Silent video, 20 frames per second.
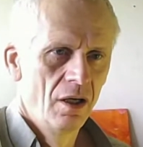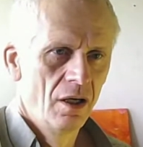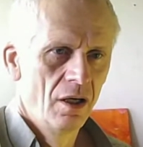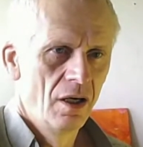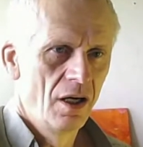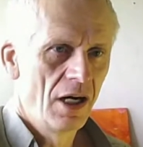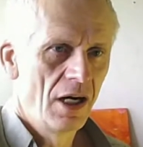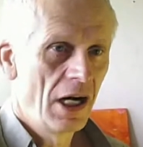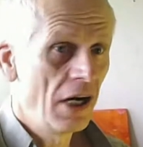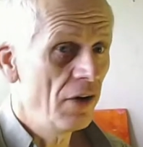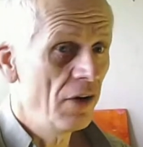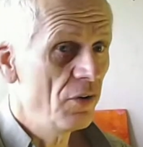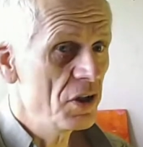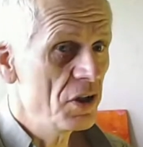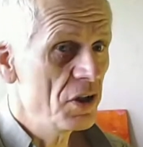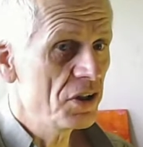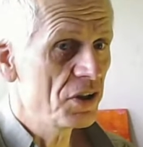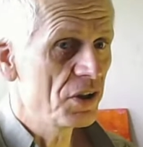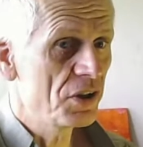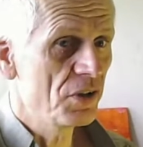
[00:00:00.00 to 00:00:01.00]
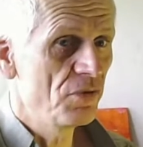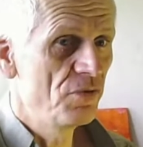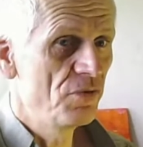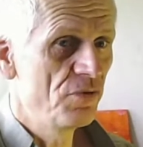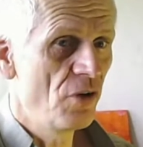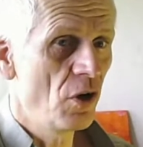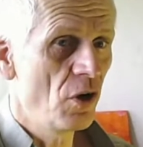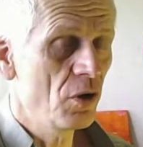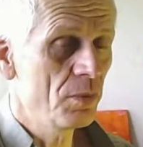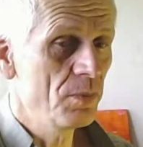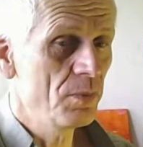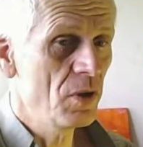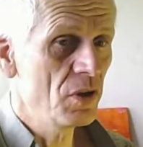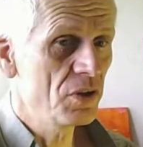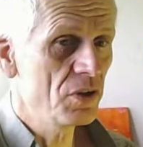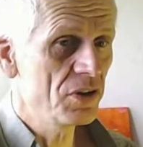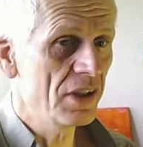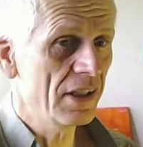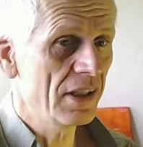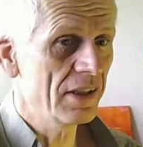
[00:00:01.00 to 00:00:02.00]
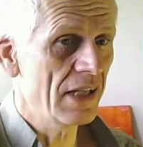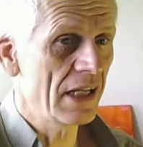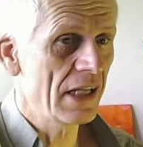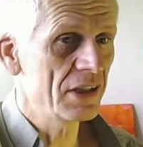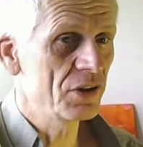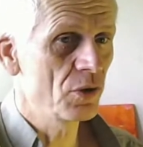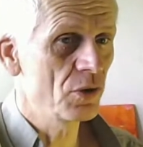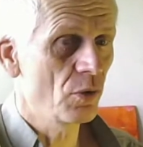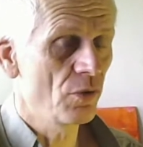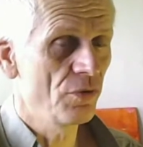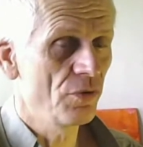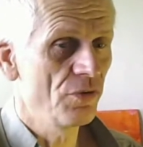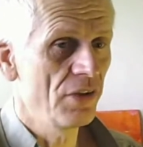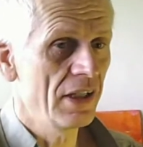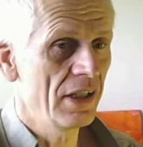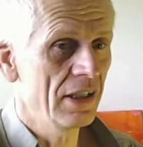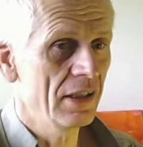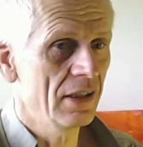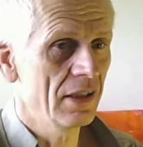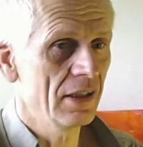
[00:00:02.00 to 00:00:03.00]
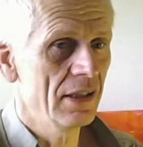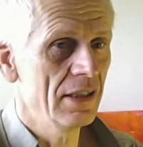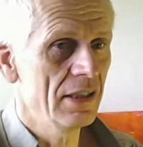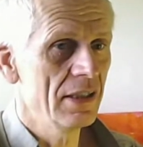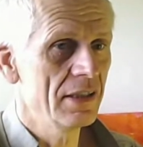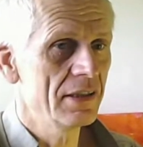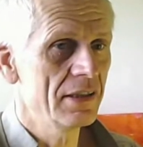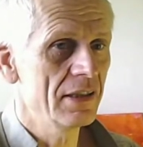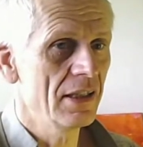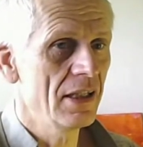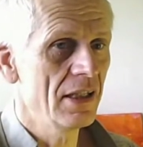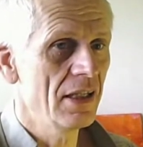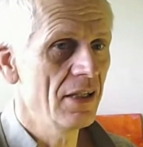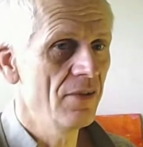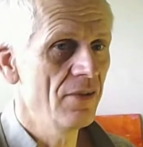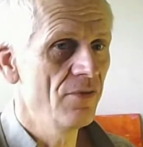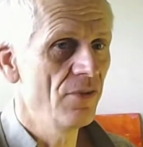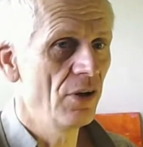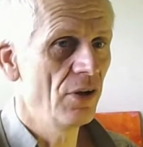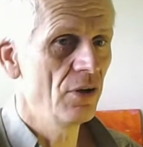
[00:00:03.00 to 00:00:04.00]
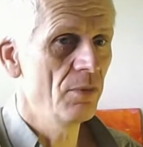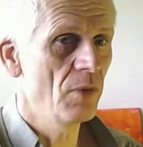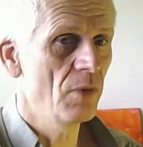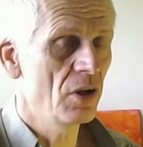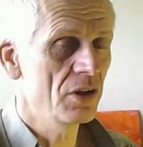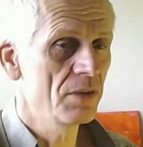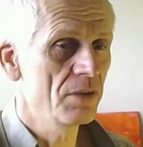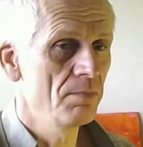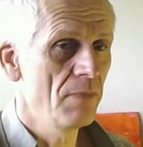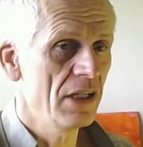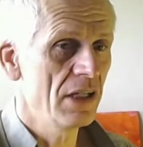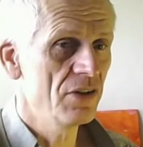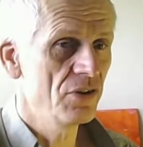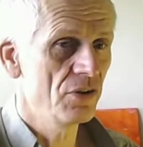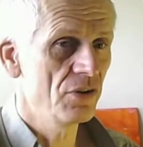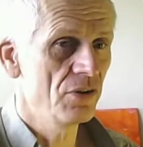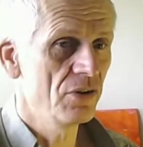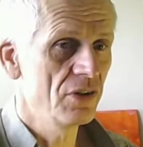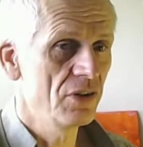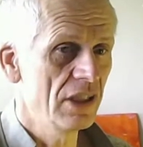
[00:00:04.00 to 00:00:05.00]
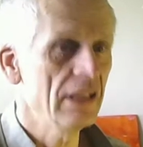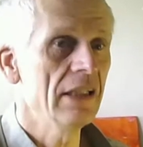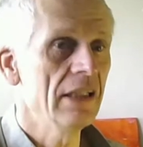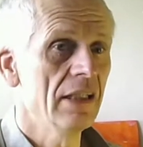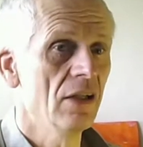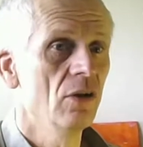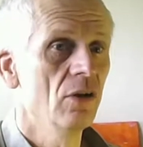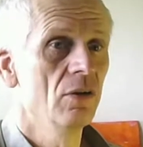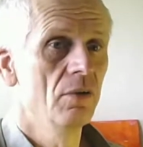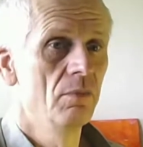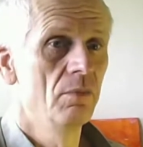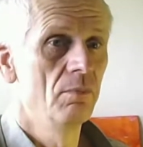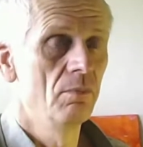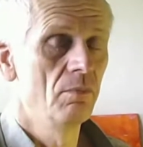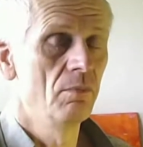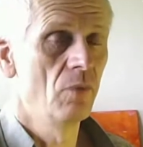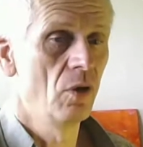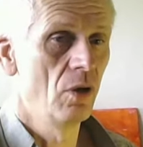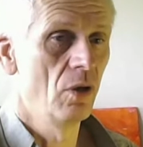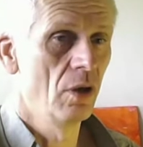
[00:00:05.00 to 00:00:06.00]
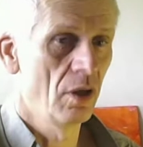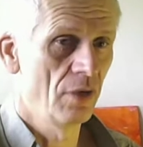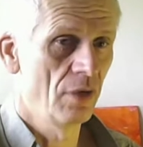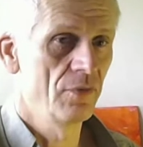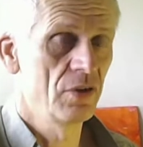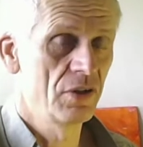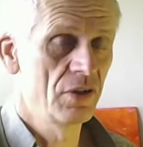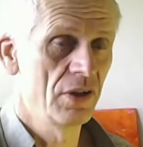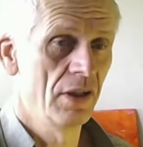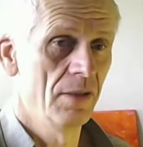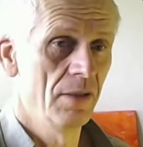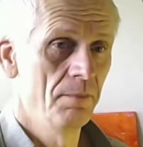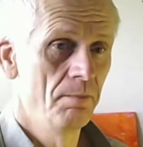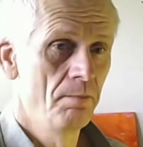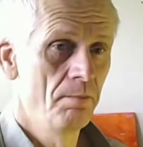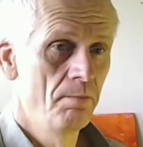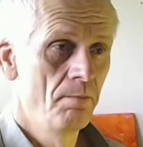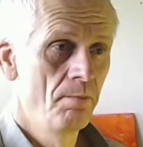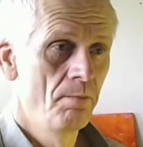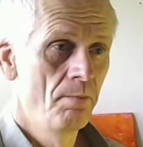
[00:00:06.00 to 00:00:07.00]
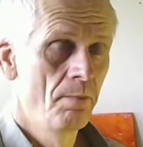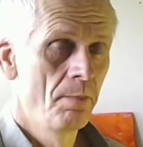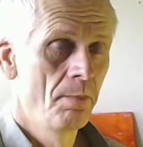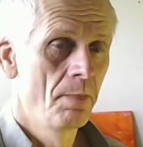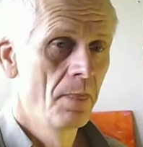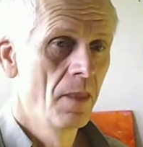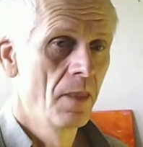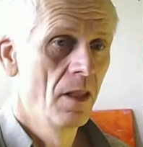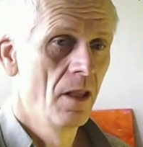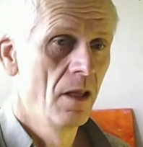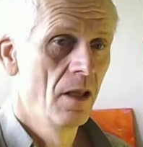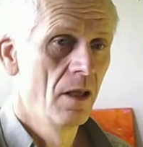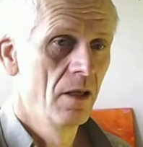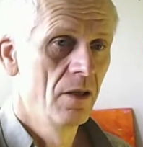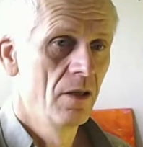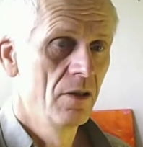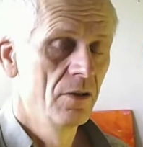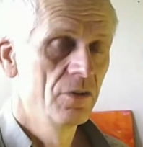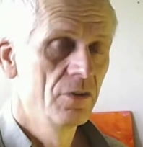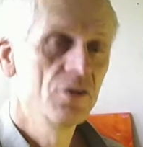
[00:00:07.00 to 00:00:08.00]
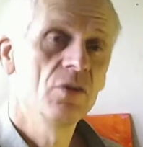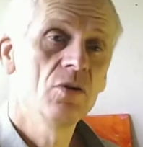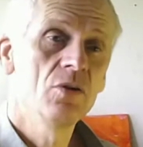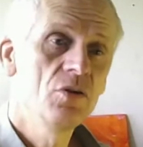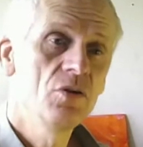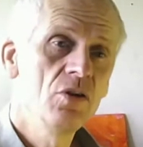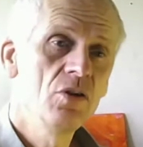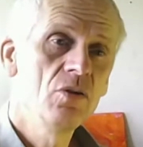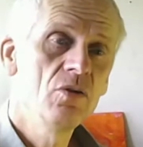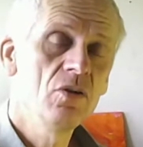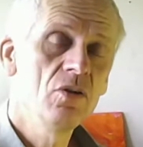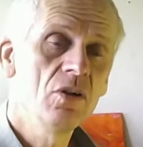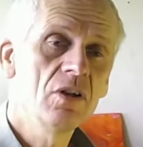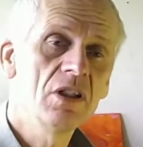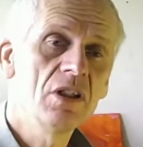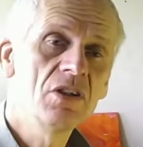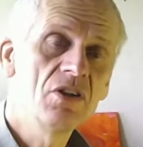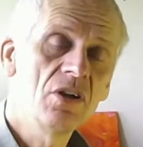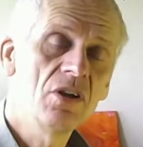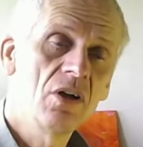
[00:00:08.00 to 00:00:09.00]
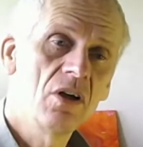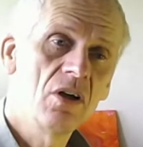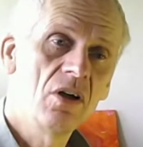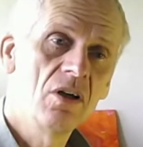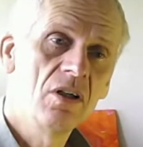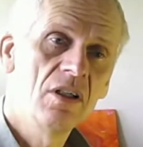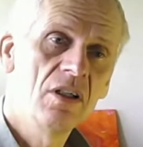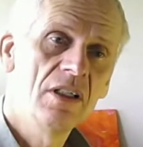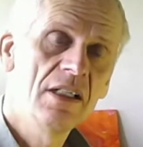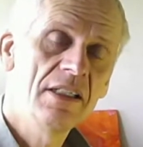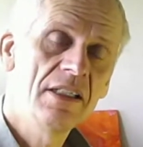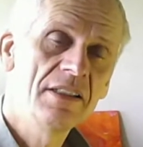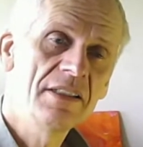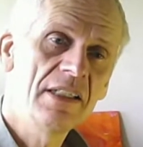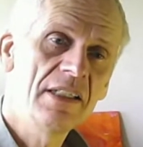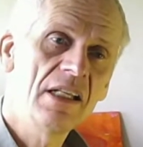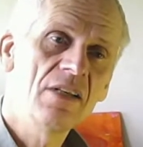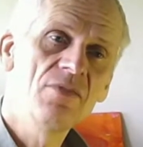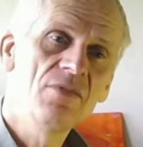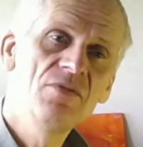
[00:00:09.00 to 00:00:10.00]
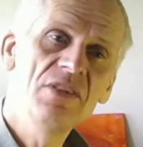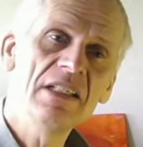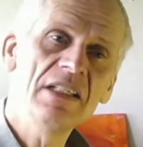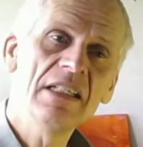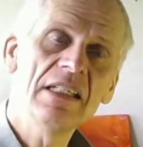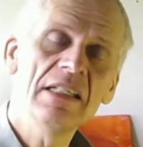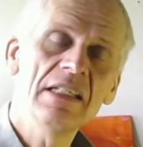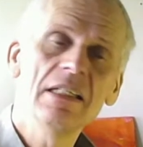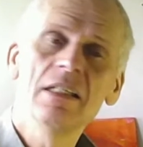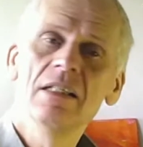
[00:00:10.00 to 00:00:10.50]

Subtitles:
Irish folk music, that sort of thing, is in very much major key a lot of the time. So you tune your guitar, instead of D